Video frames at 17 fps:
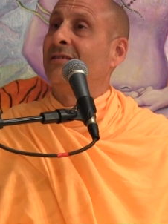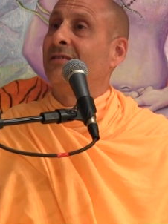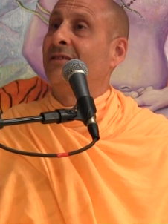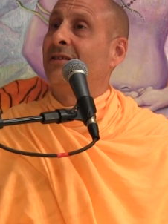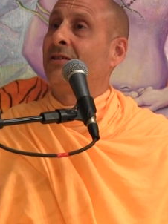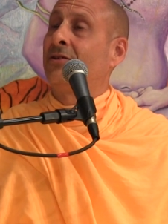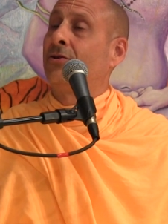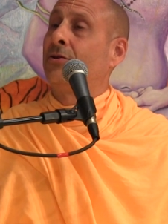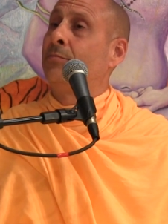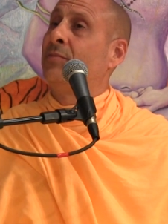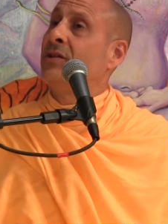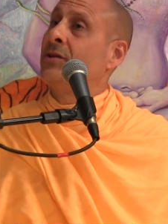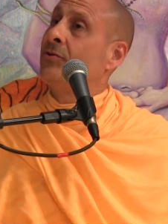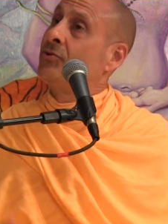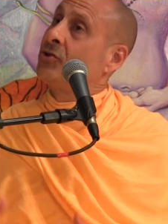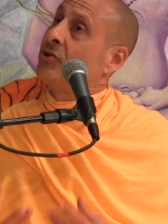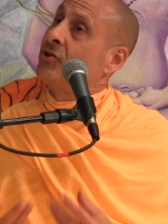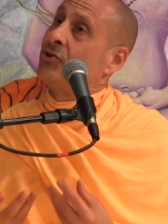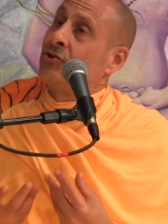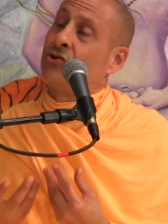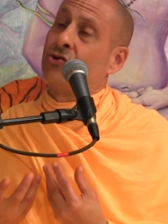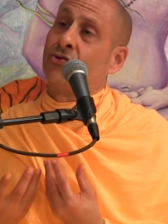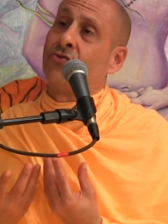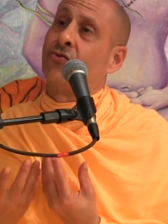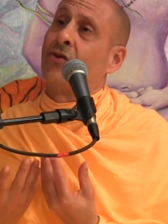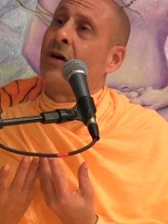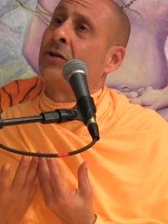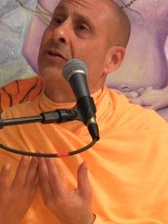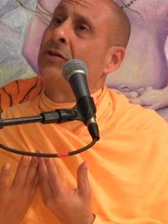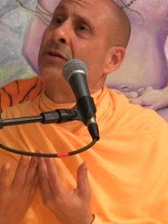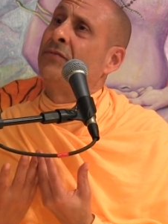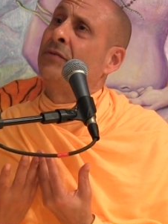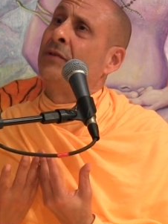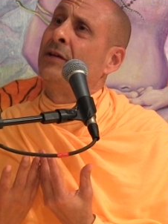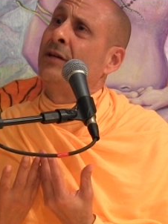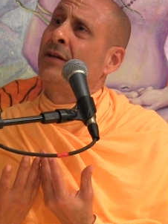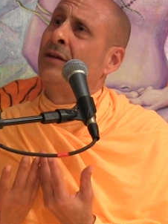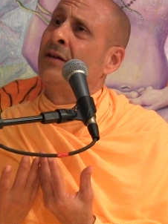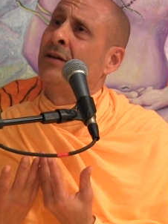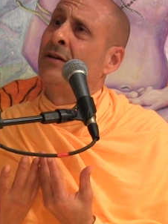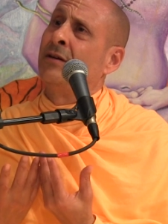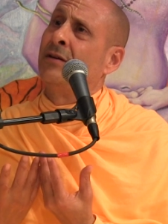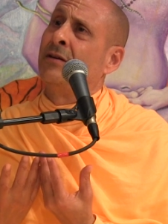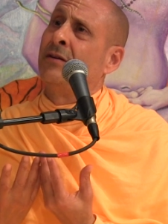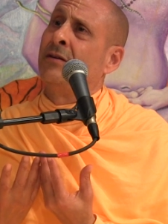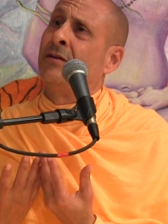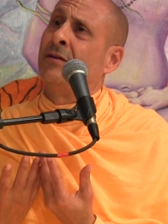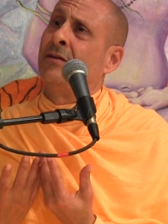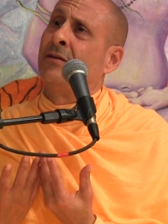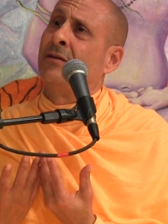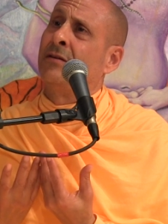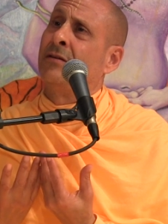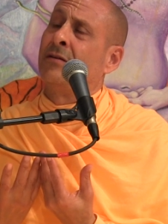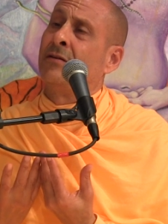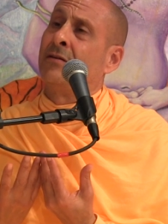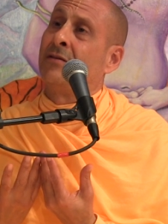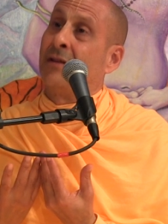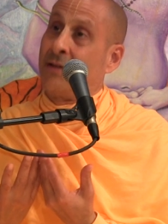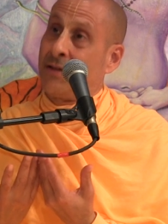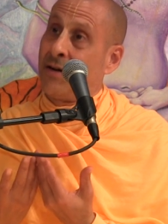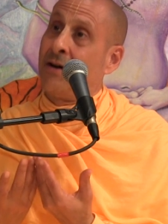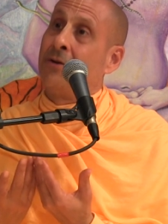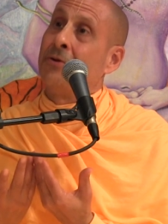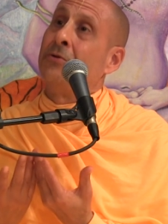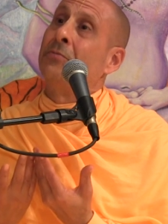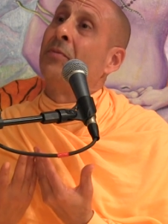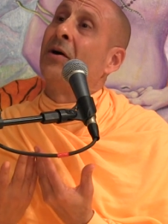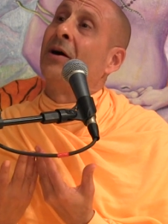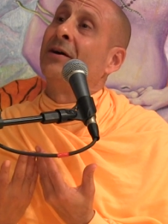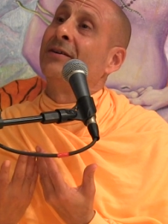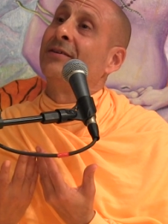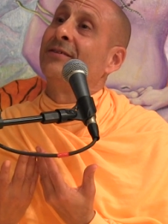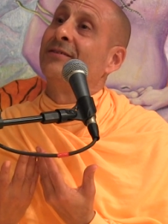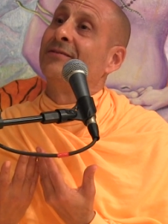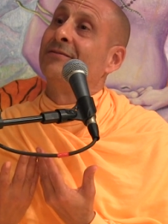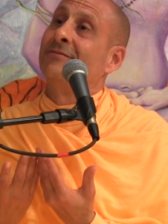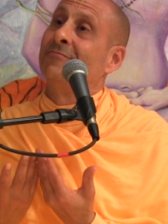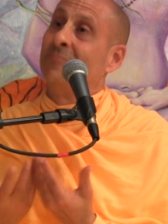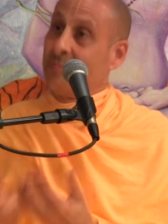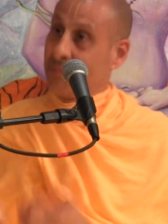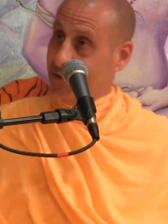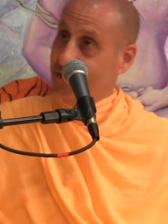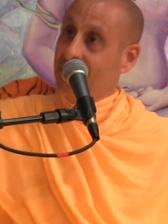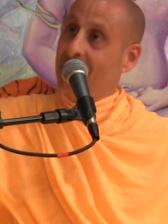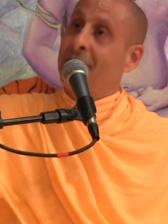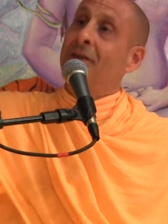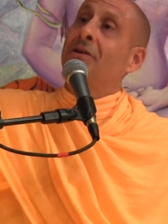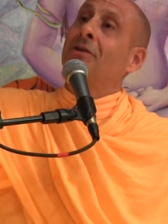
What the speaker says: it could be used constructively, like Hanuman. He had a